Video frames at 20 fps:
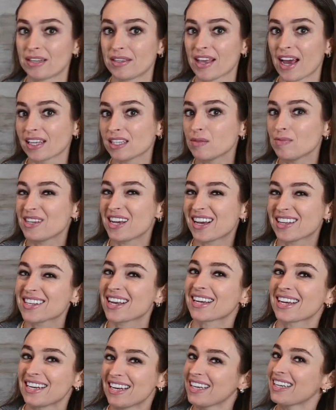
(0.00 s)
That's because I
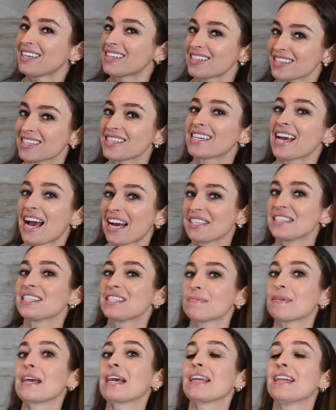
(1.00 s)
can easily
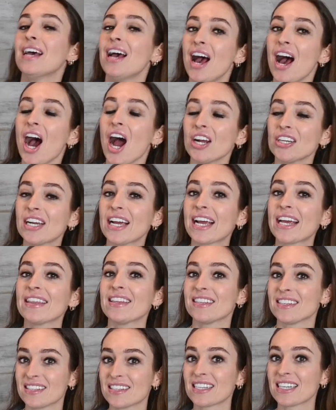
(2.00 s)
estimate, all right,
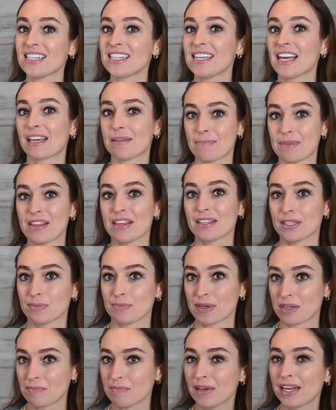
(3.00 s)
this is gonna take me this
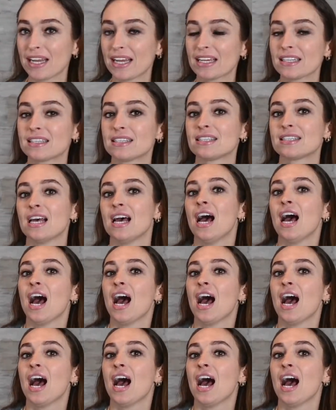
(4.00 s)
many minutes.